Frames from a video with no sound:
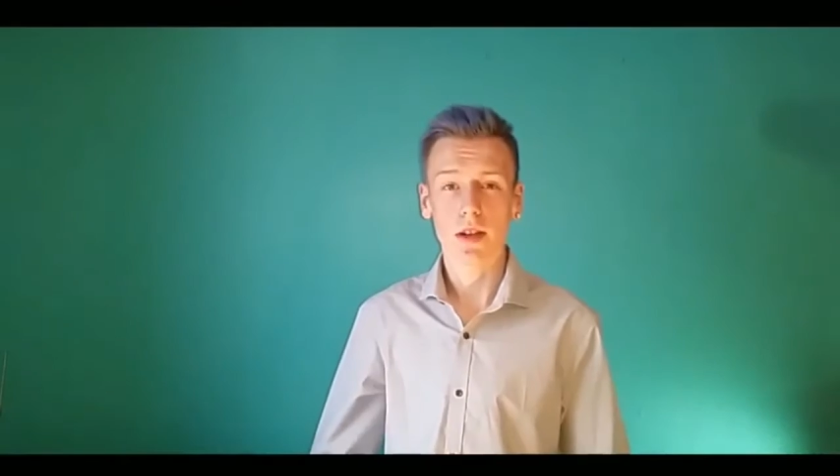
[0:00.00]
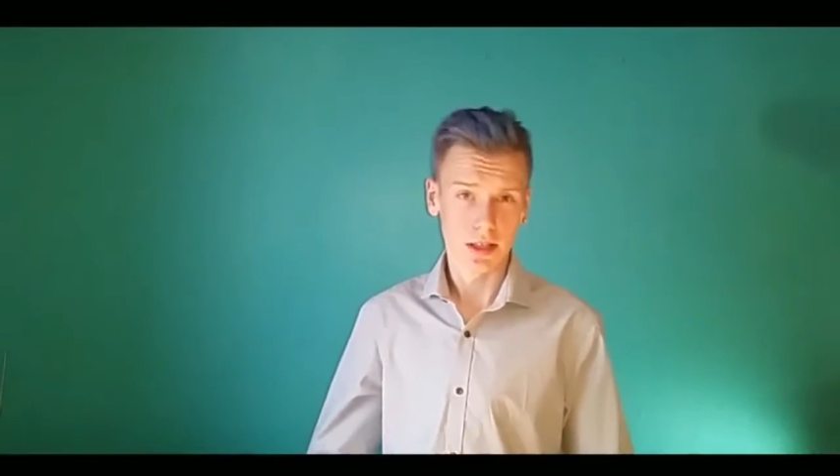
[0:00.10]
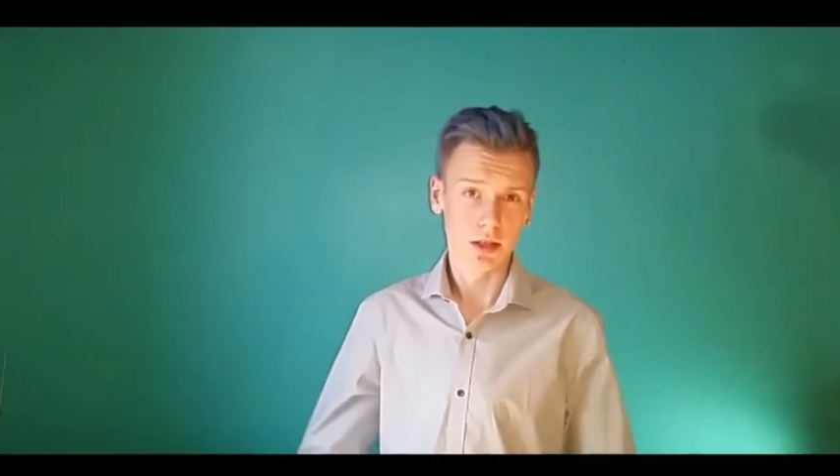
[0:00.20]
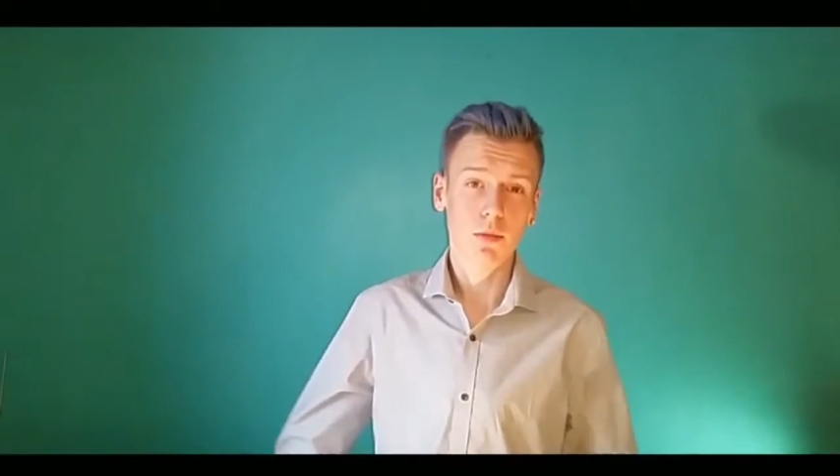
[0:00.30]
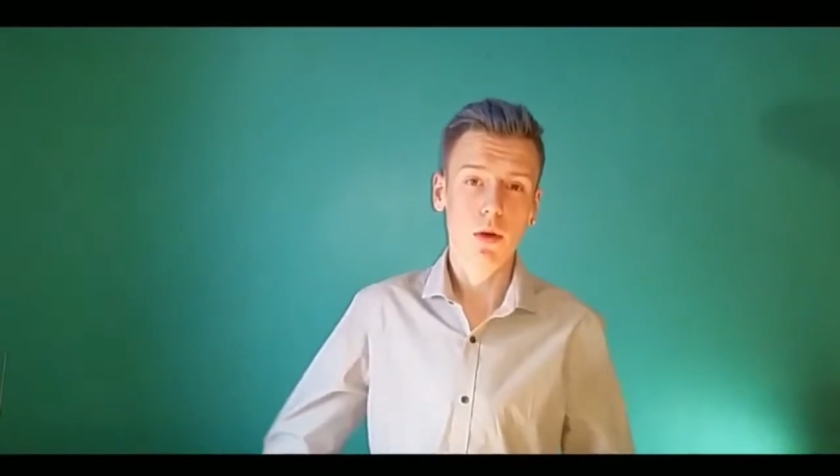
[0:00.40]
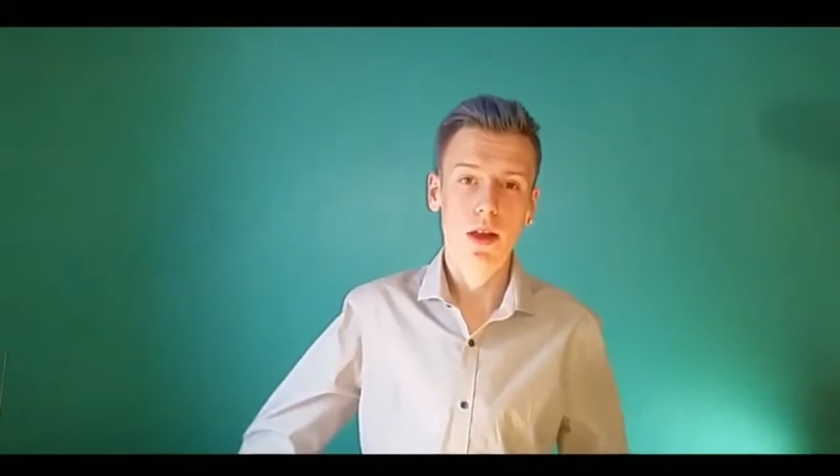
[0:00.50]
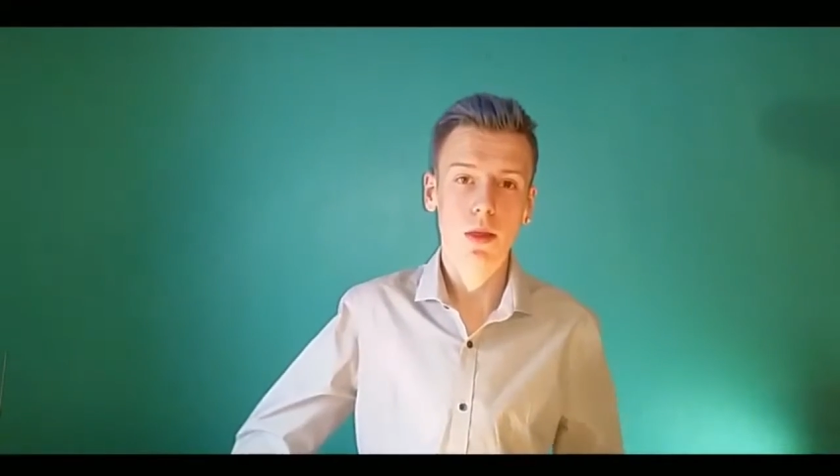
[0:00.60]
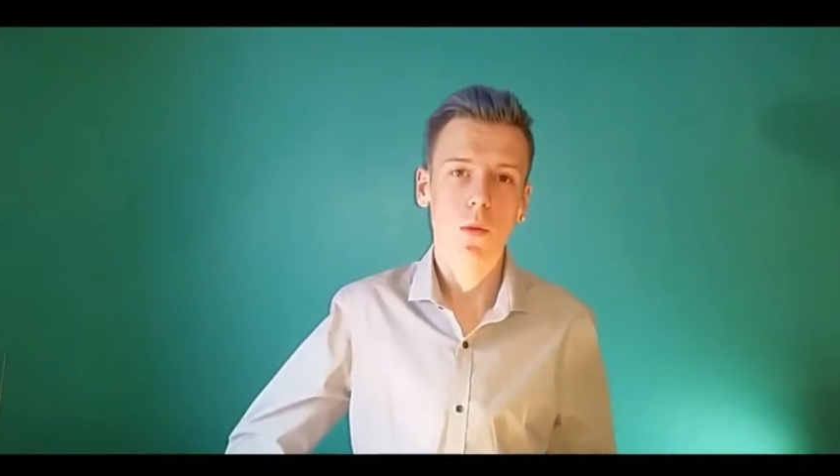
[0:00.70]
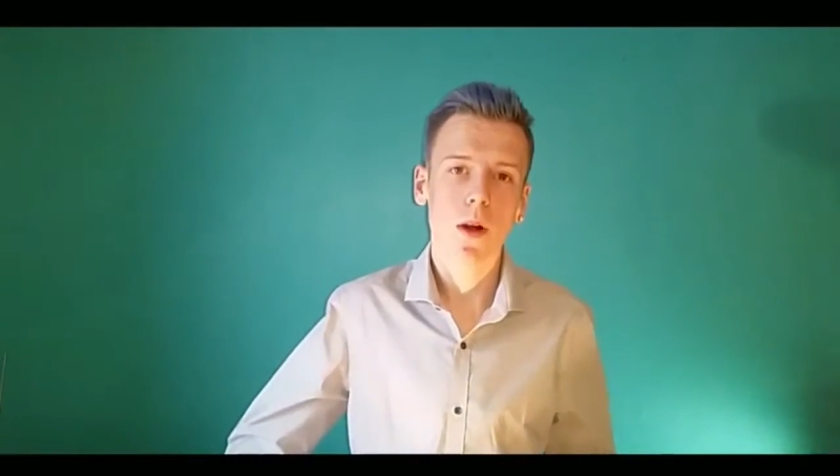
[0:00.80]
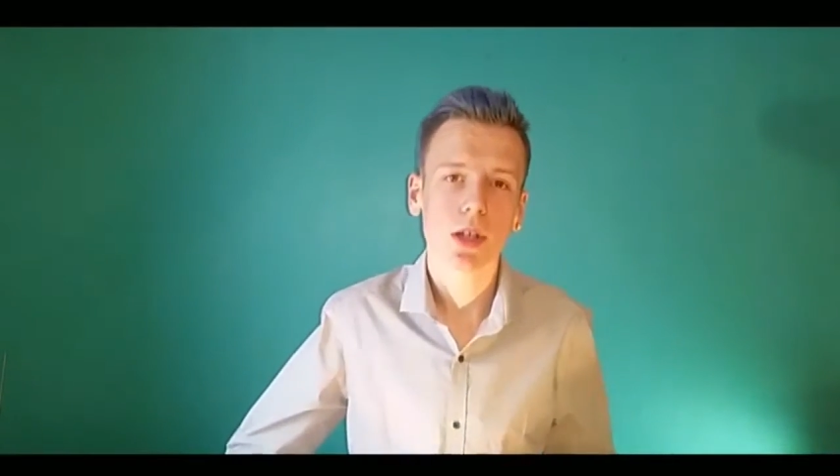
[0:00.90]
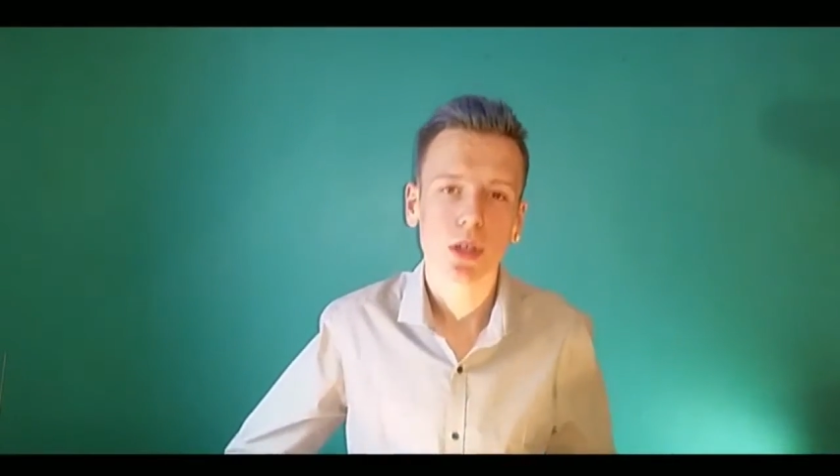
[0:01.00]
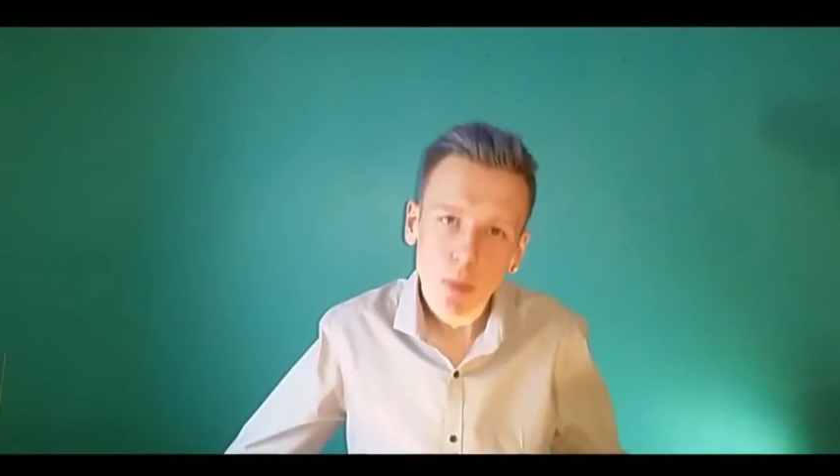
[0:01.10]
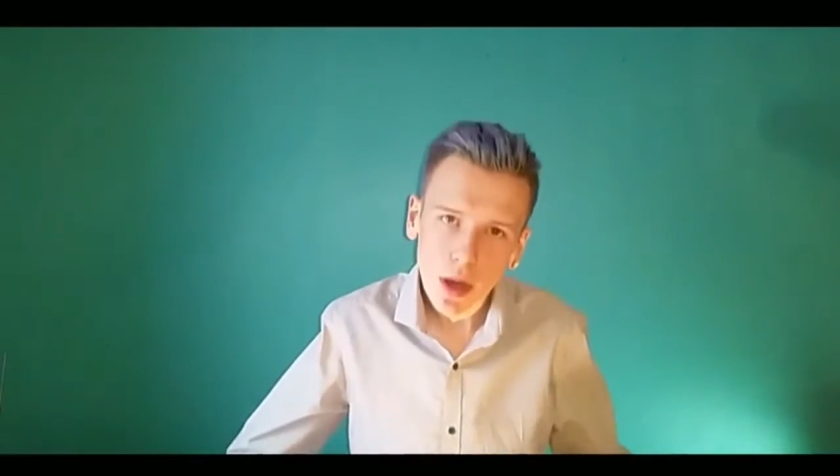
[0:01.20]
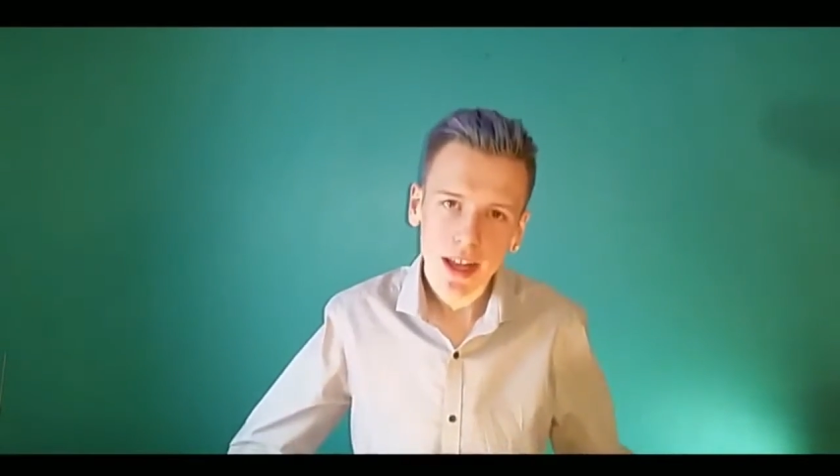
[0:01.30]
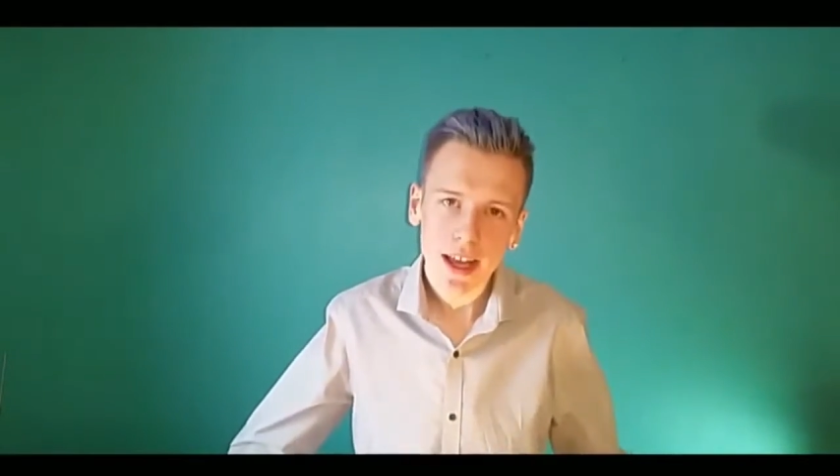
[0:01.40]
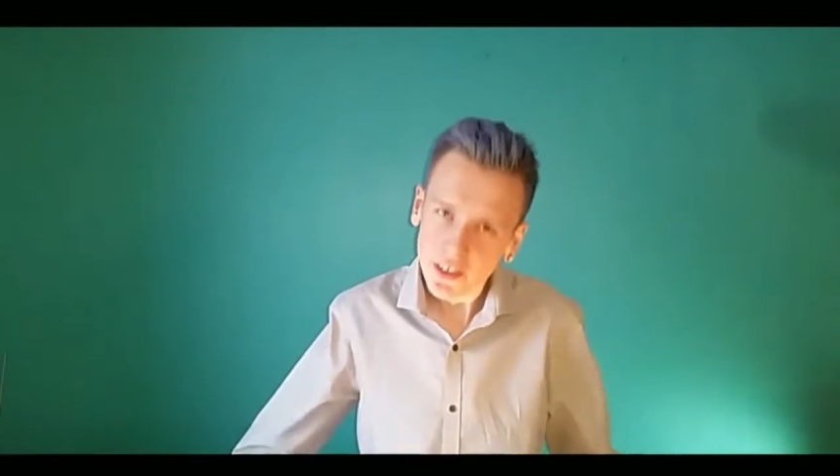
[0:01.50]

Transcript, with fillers: It's your boy, The Welsh Pug.